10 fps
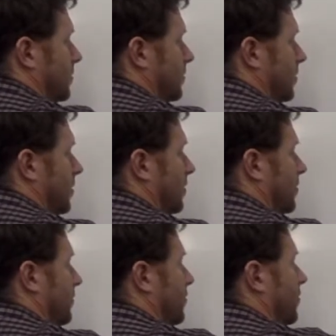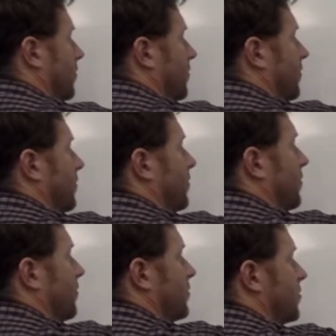If you've
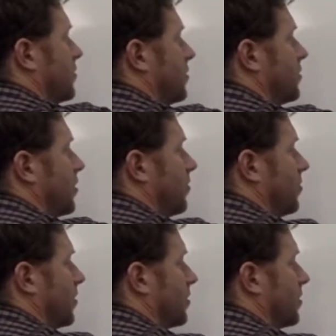never seen a guitar pick,